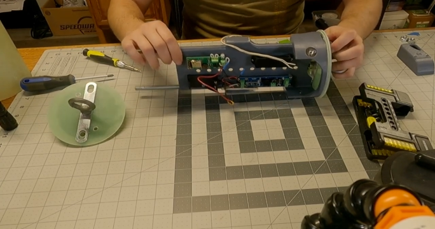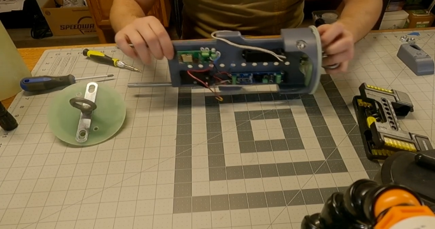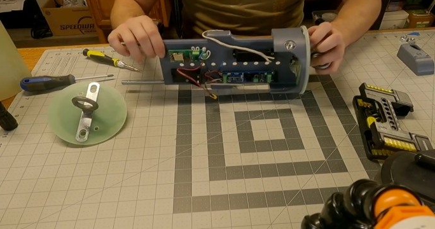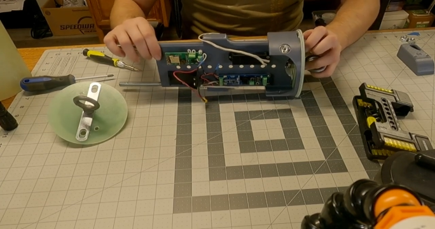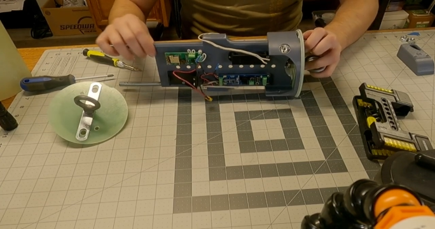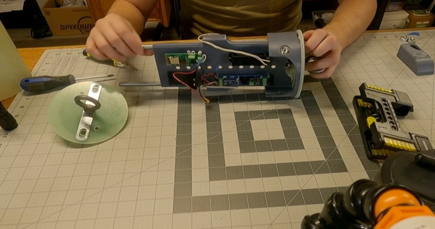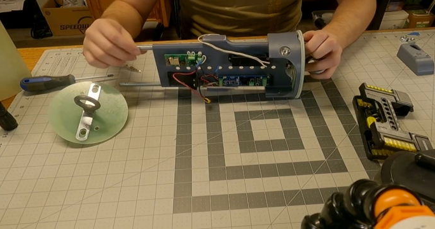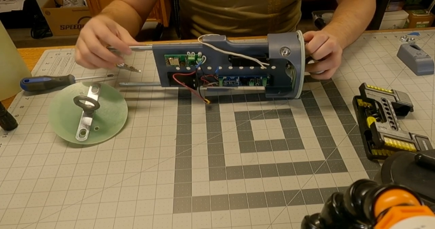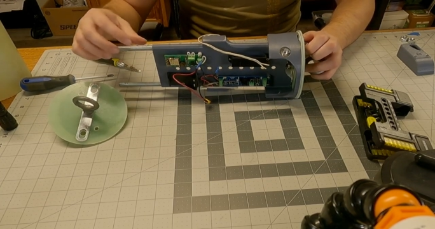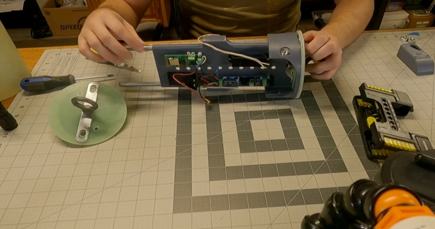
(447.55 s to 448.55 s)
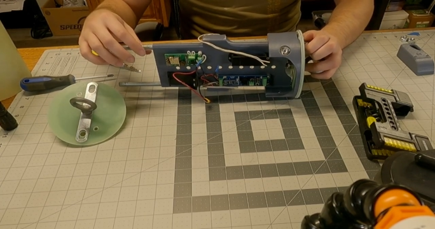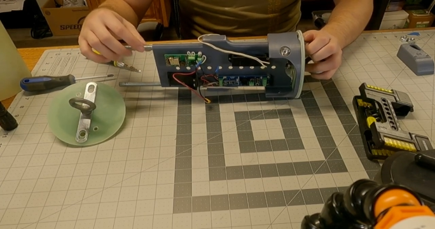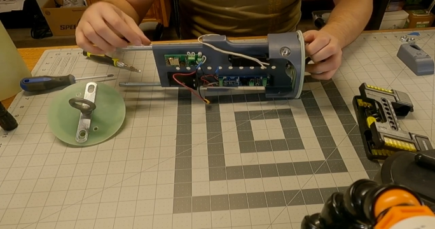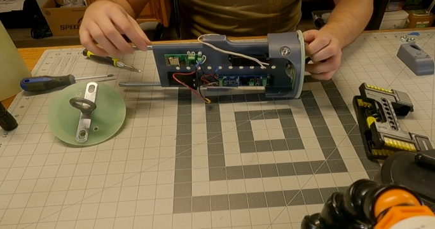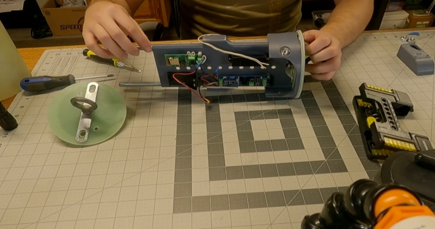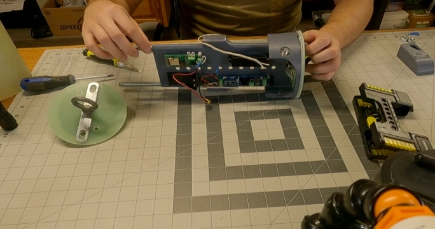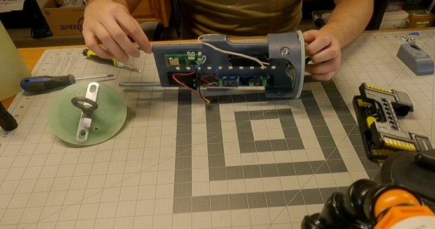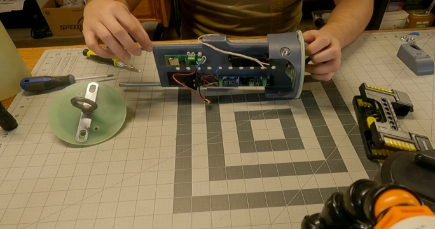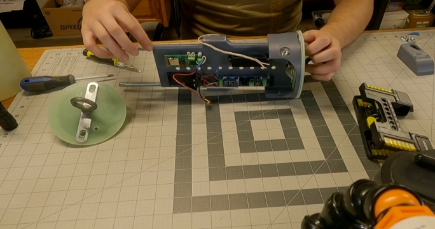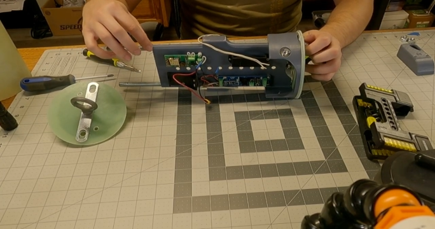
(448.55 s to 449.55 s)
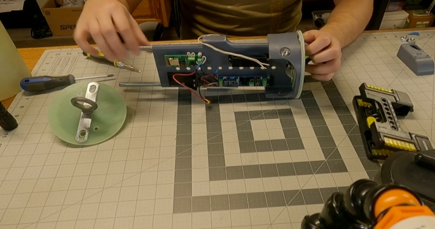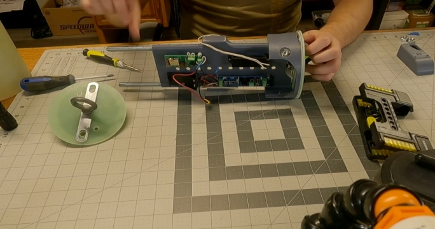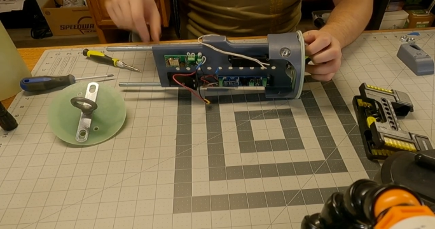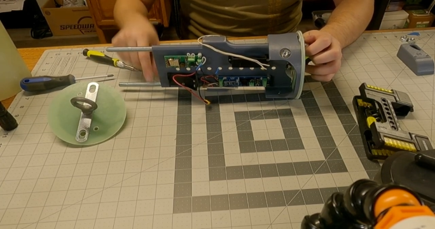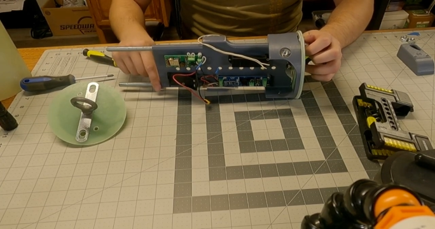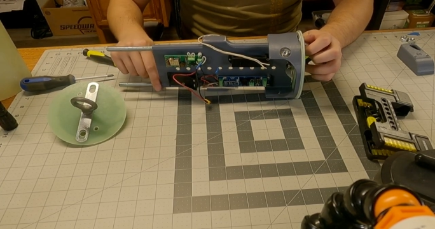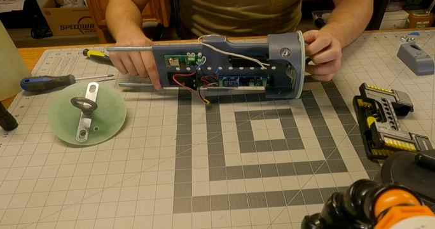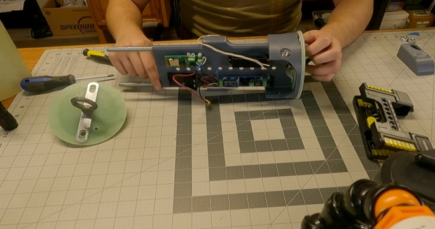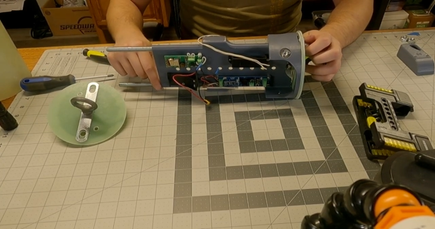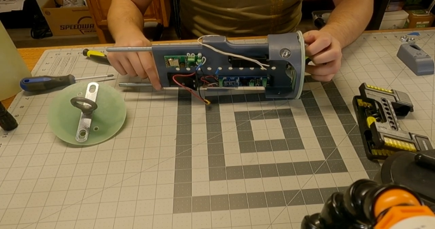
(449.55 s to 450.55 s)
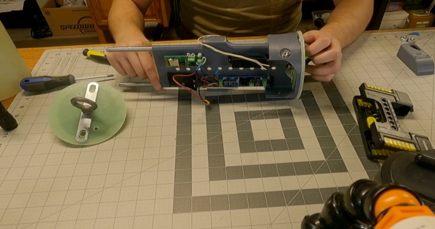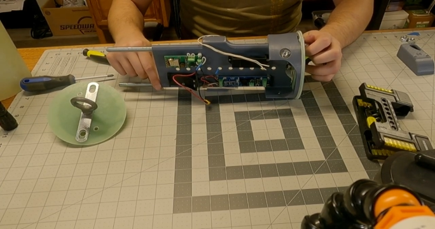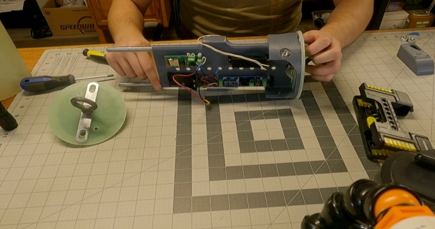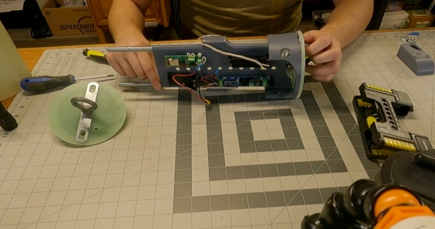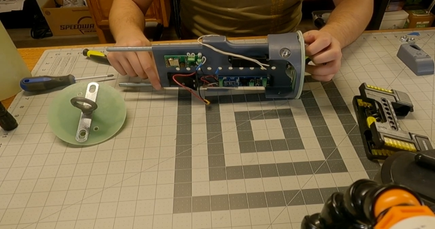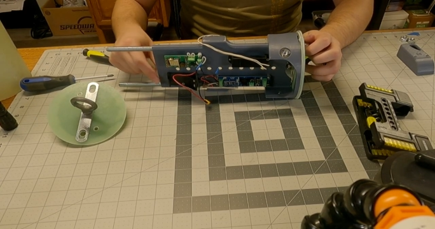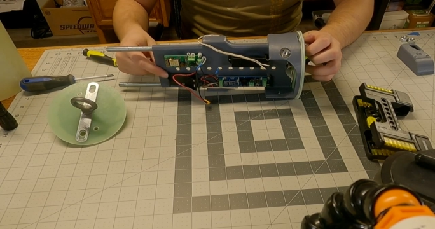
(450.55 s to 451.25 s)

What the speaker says: [unreadable: no face in view]